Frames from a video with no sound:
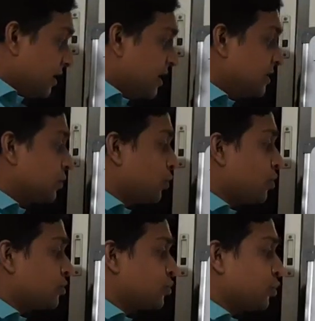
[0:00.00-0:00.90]
is
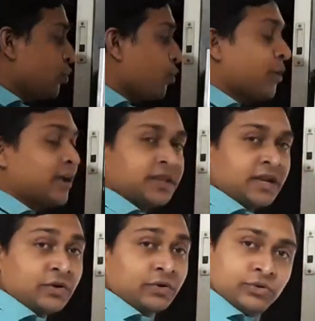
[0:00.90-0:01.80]
close to
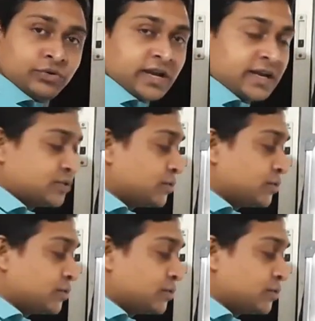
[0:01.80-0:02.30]
2.329.